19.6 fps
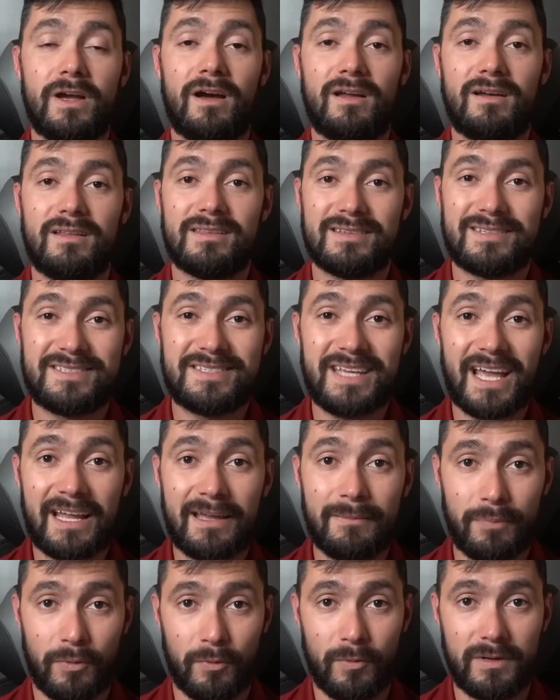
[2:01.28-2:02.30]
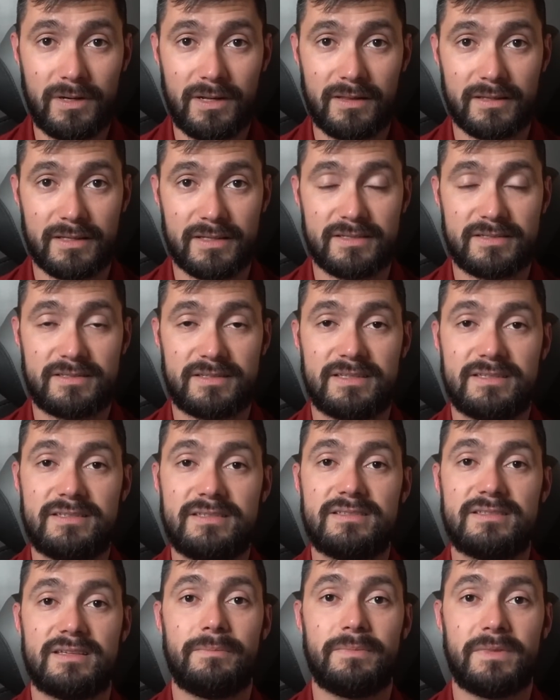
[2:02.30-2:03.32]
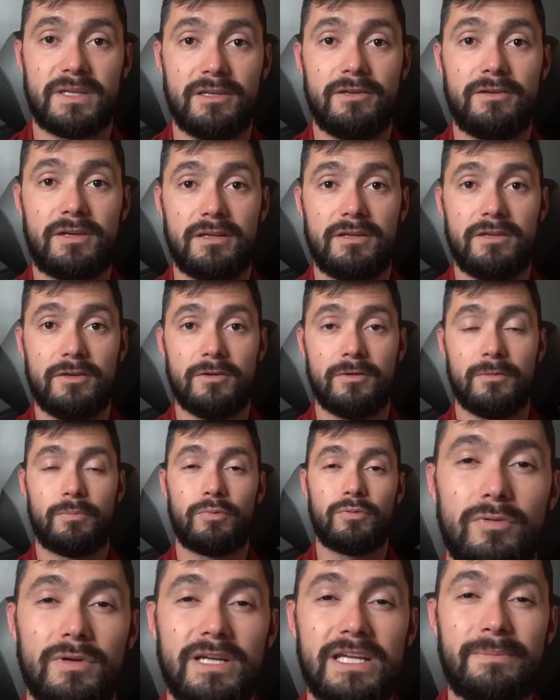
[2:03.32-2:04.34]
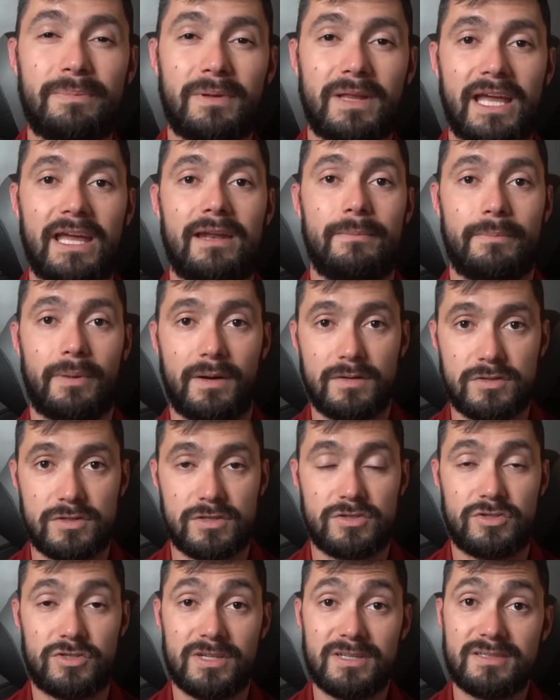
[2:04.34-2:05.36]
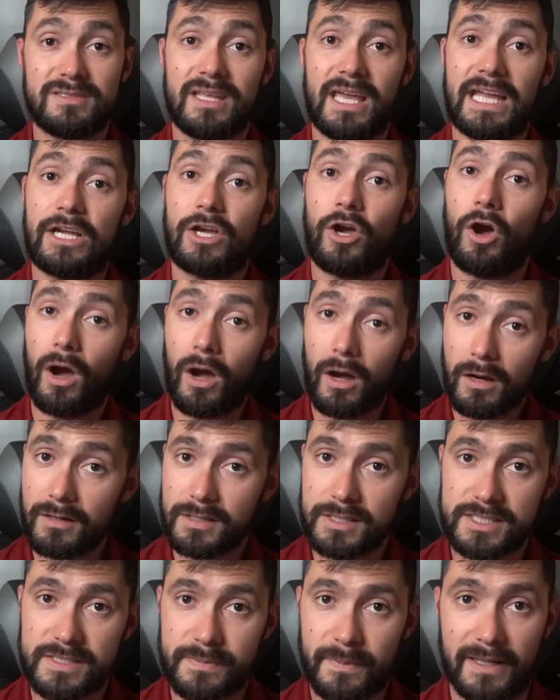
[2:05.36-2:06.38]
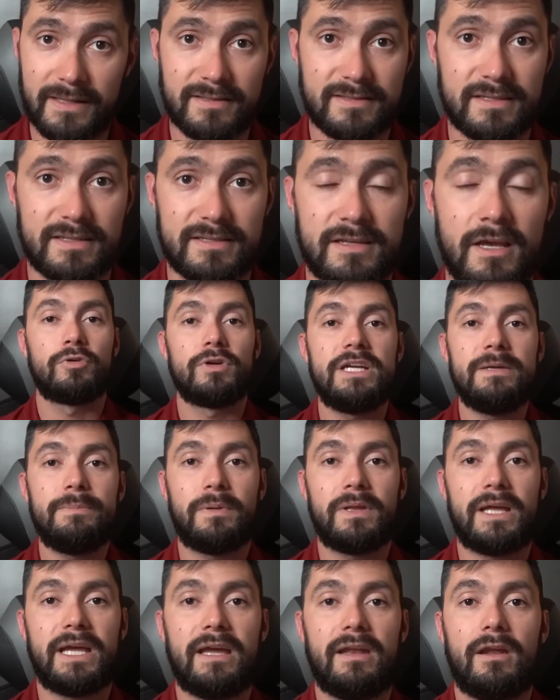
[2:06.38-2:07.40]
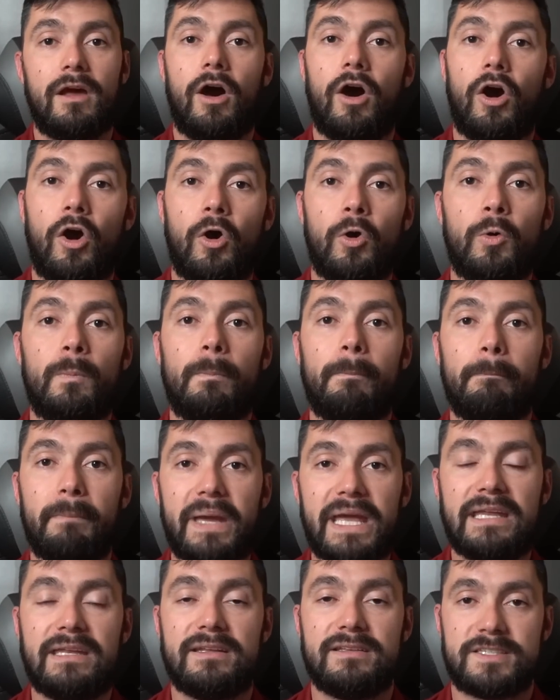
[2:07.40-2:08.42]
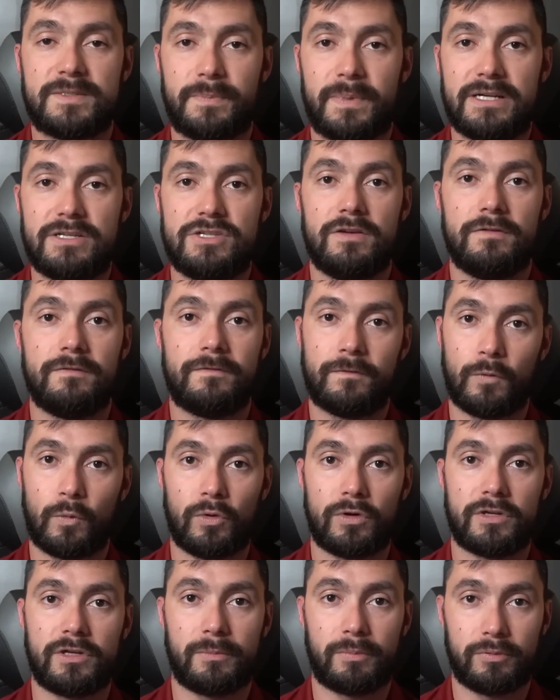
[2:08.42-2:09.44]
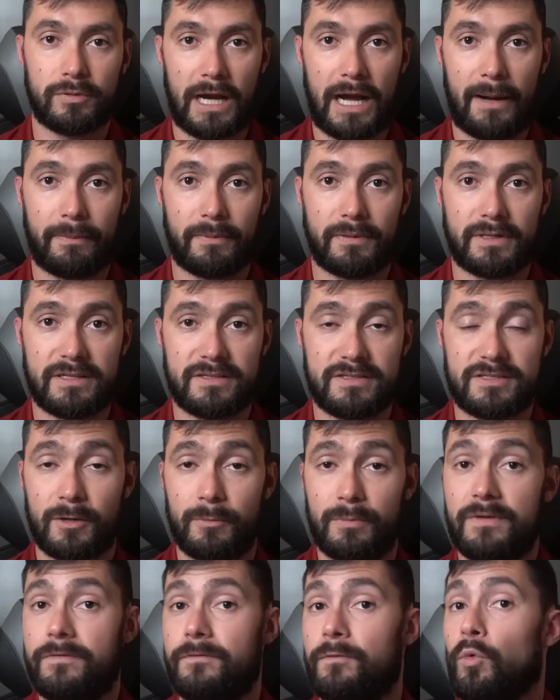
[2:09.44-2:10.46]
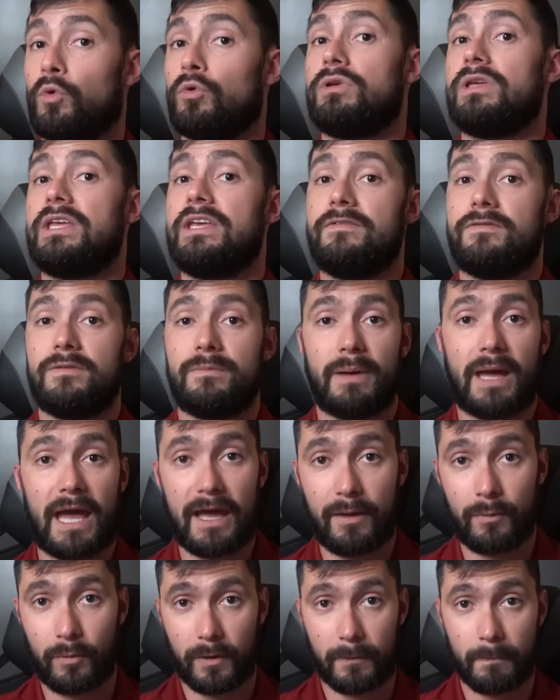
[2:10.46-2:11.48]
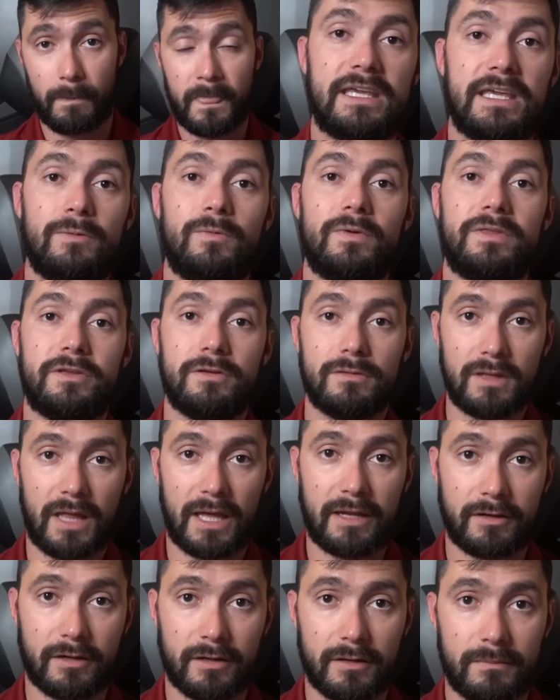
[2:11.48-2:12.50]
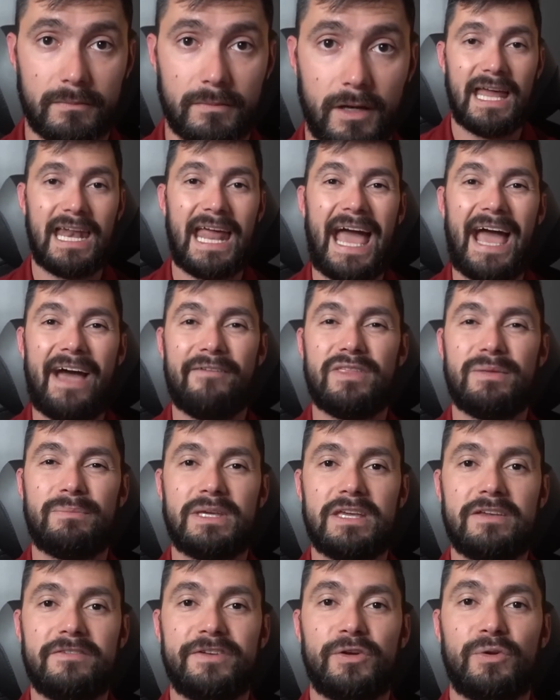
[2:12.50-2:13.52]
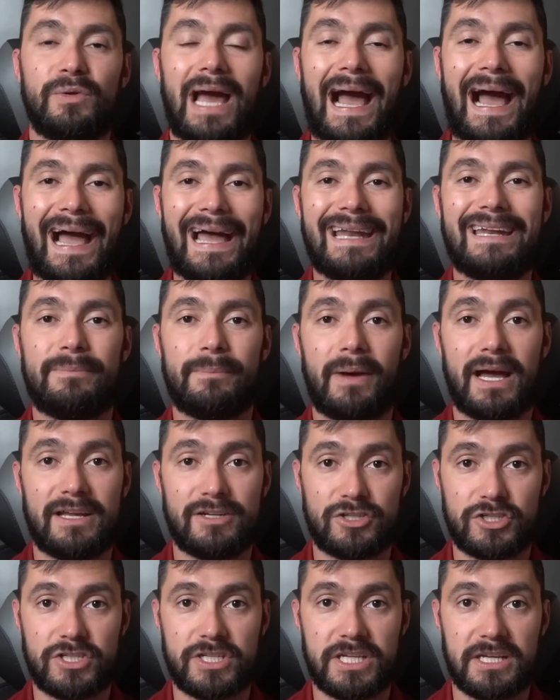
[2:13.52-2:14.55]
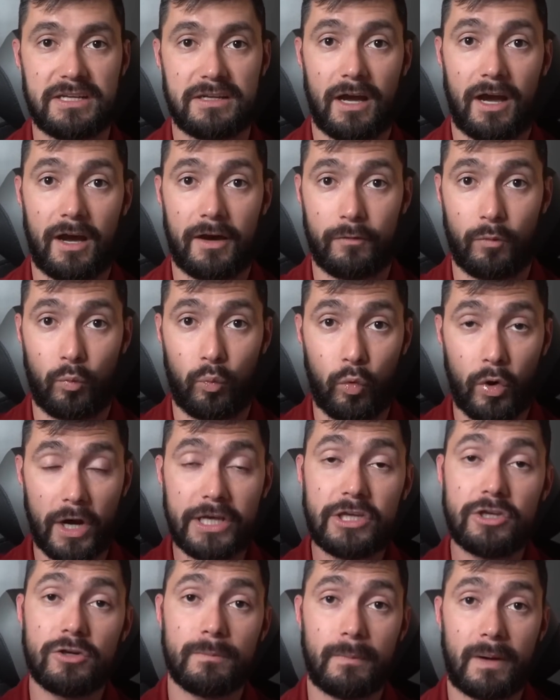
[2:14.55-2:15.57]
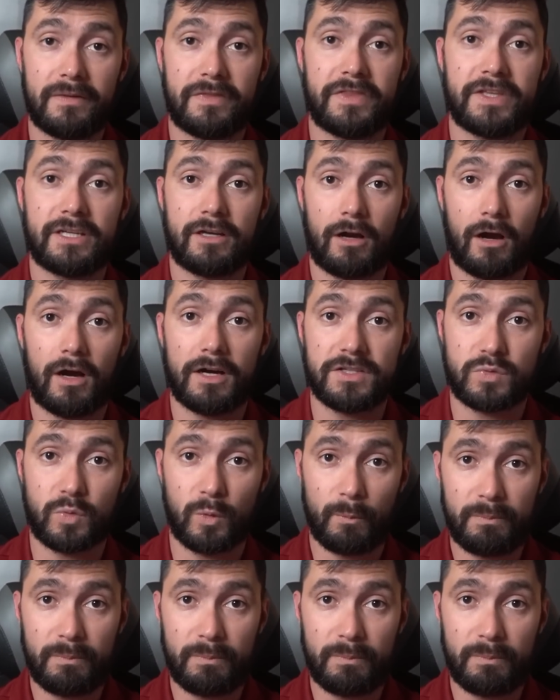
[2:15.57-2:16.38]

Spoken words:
on to the second point of this is something you can do. Pre-plan a budget. Just like car expenses, pre-plan a home maintenance budget for your property. So before you even buy one, get with your lender and have them give you an itemized sheet of what your monthly cost will